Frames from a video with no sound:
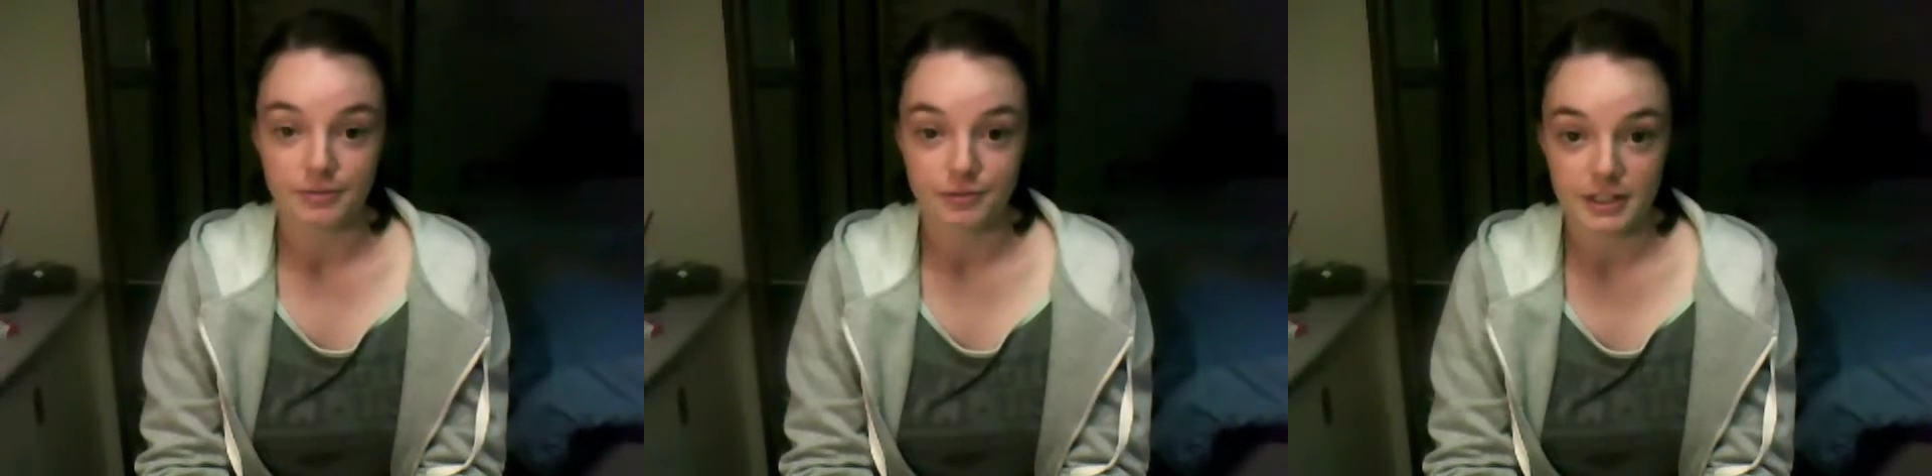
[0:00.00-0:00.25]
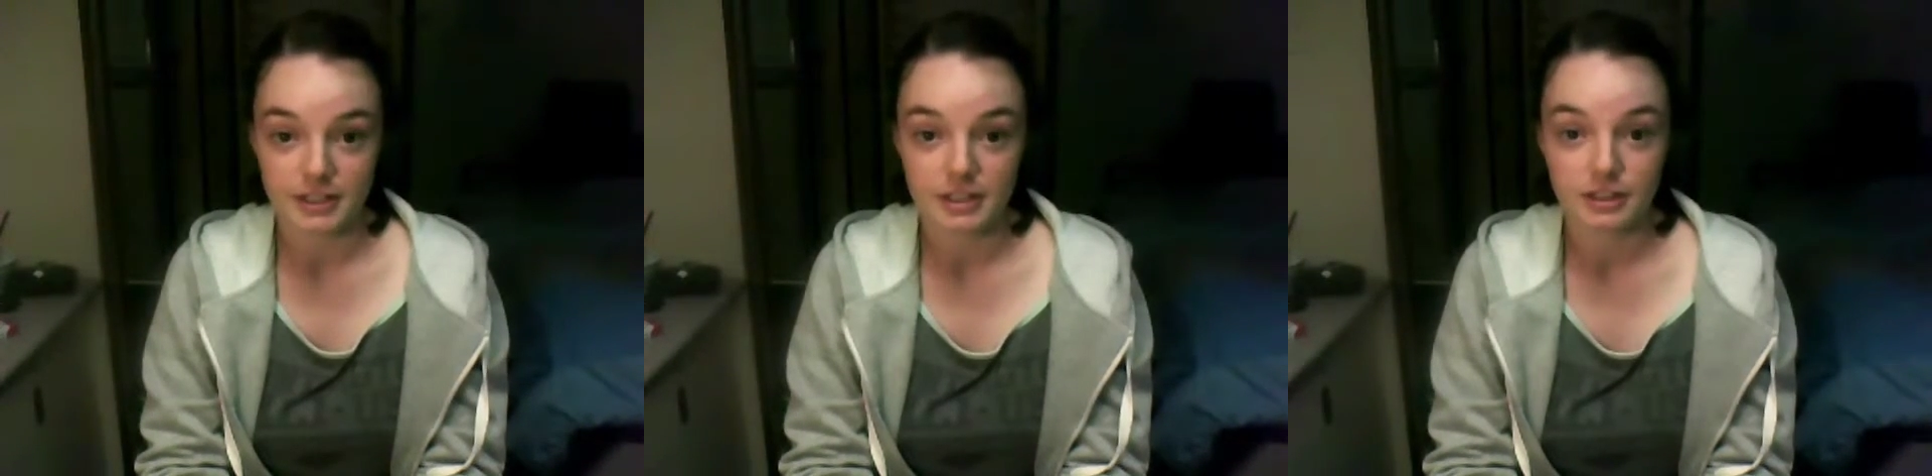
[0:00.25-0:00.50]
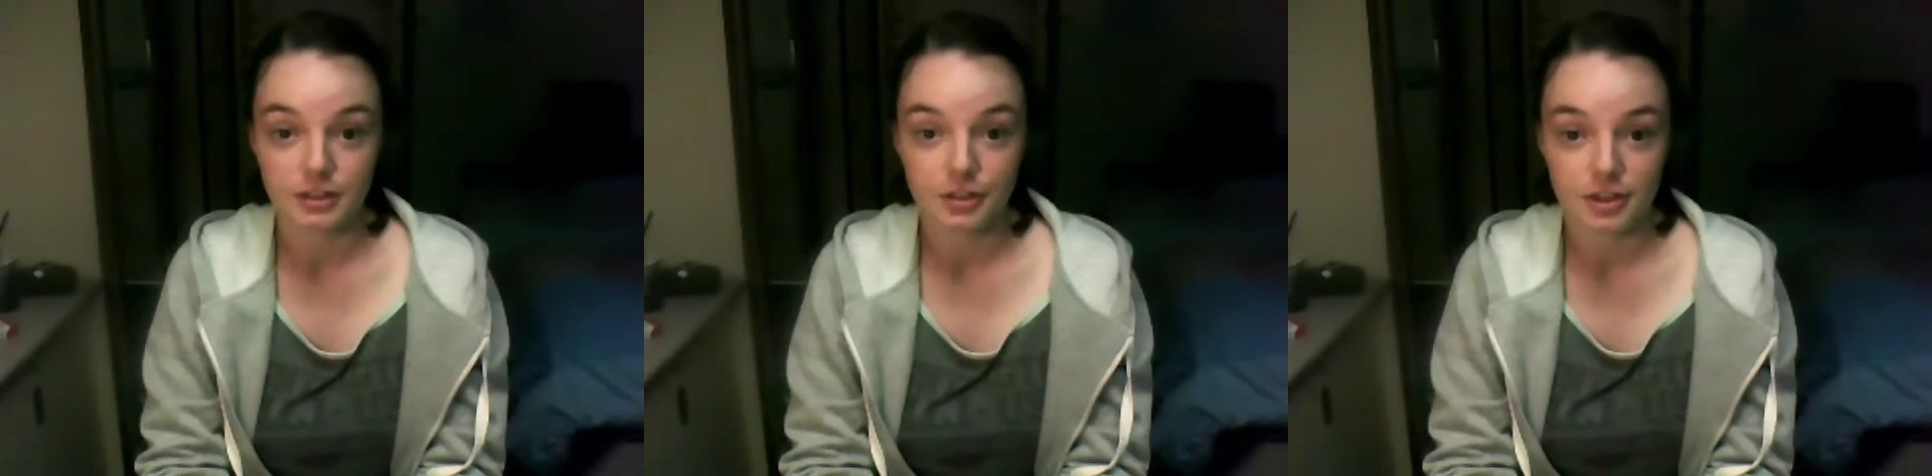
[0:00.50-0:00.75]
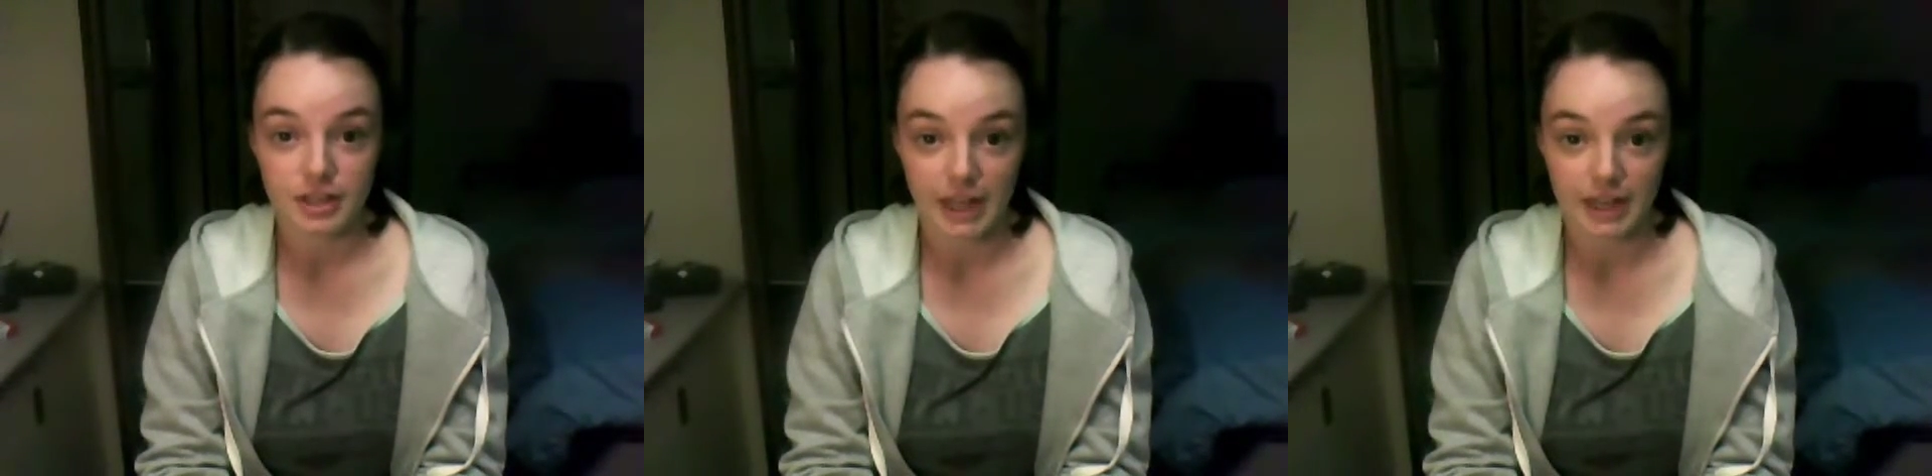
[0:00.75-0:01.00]
fixing the
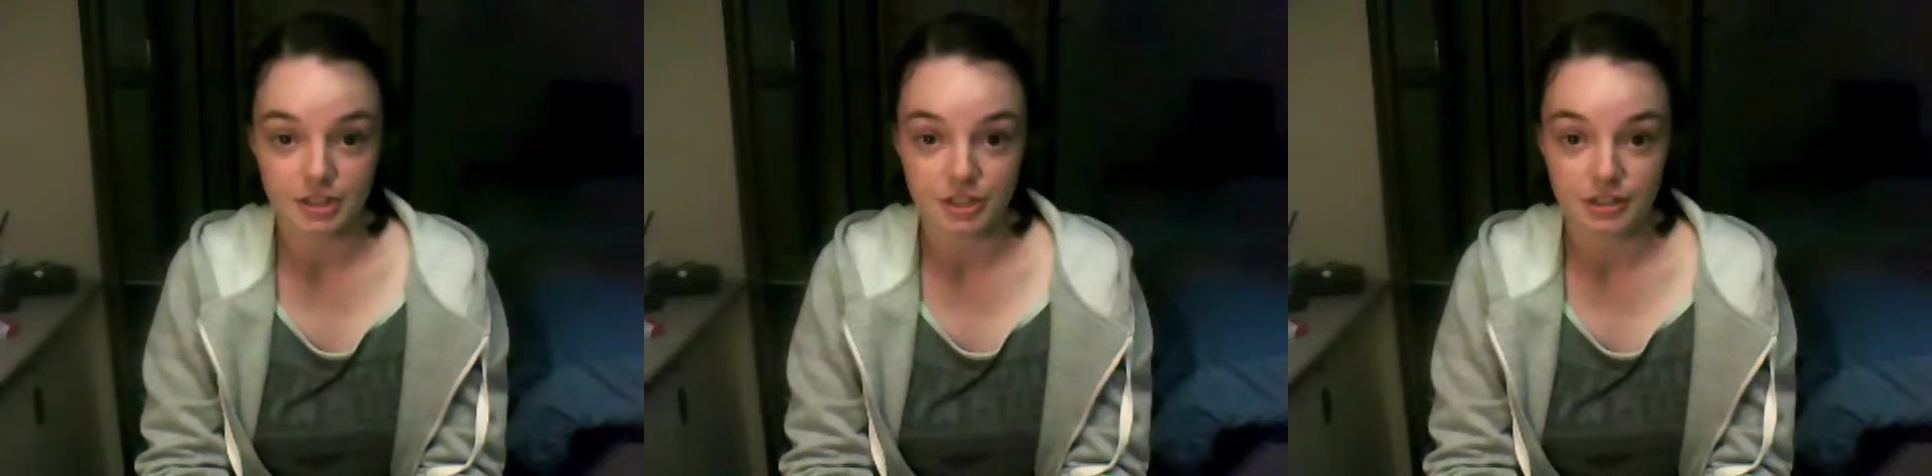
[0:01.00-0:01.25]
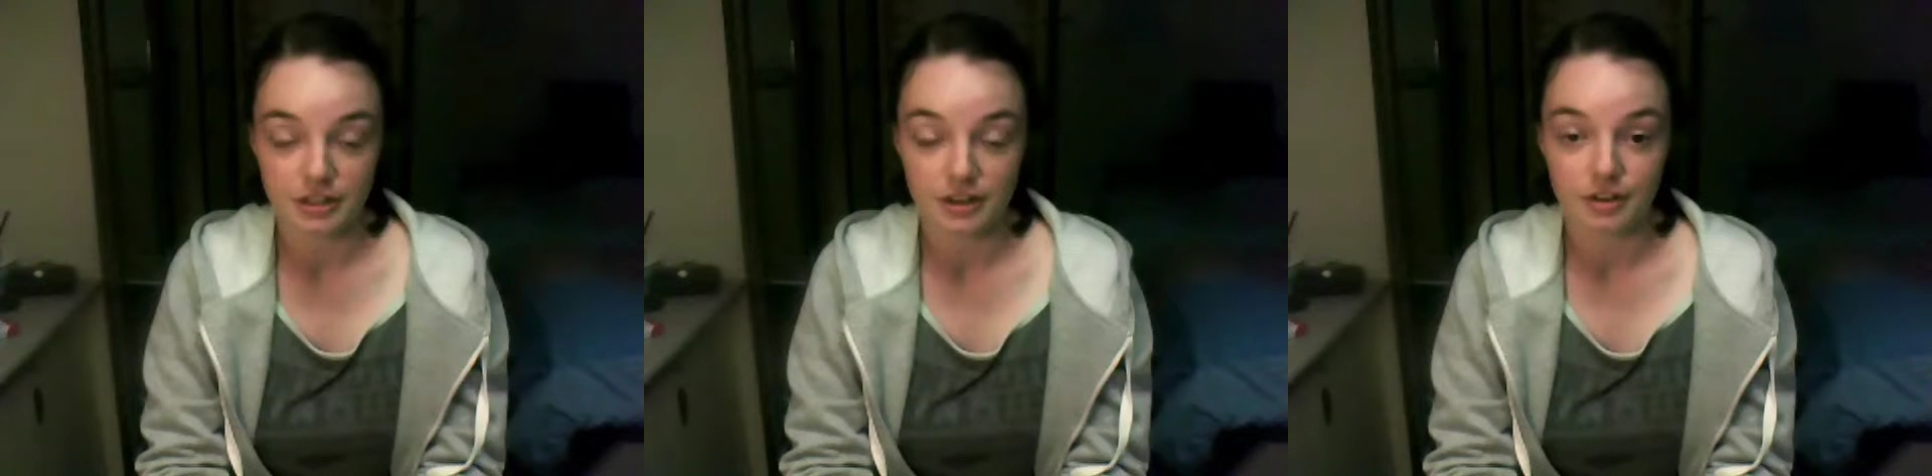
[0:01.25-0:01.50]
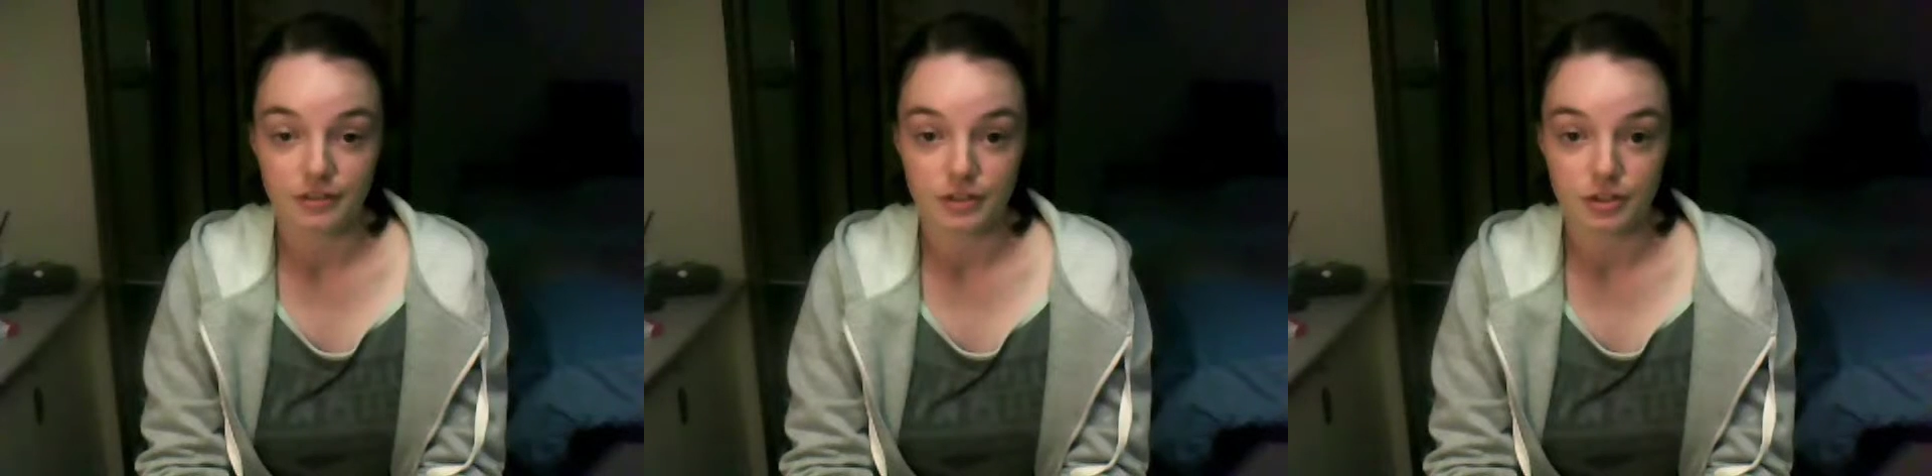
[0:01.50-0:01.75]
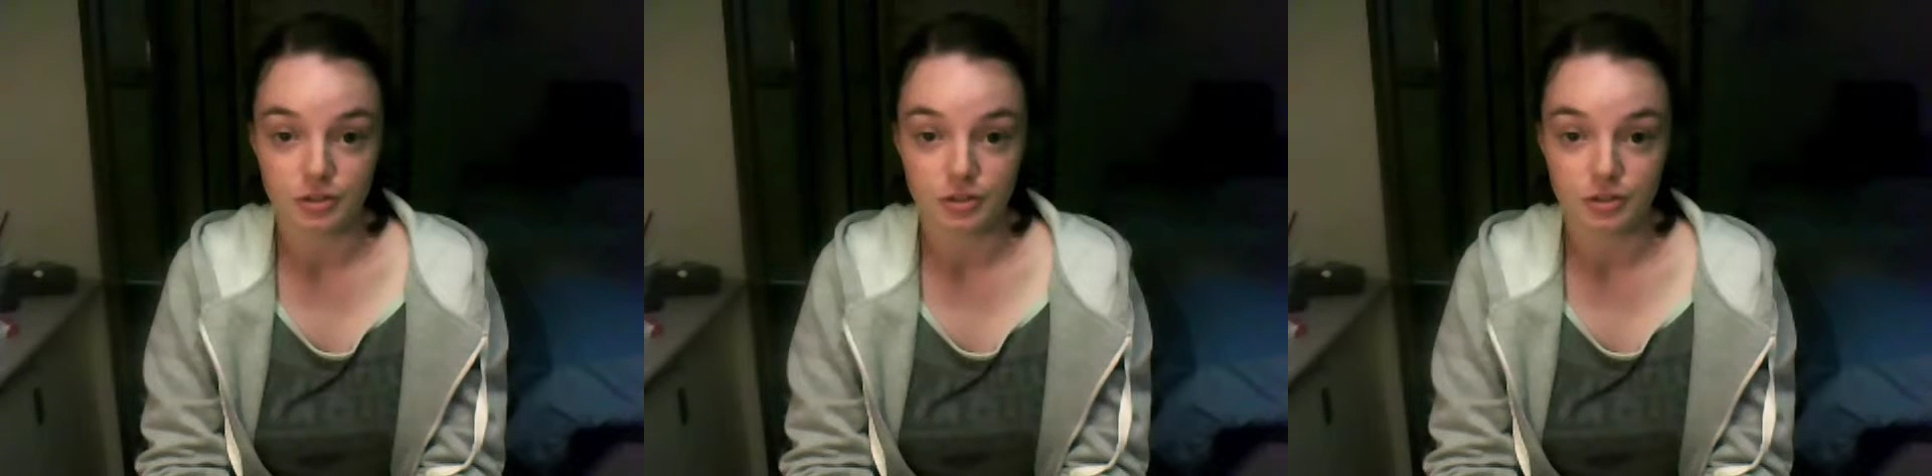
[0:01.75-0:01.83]
location of the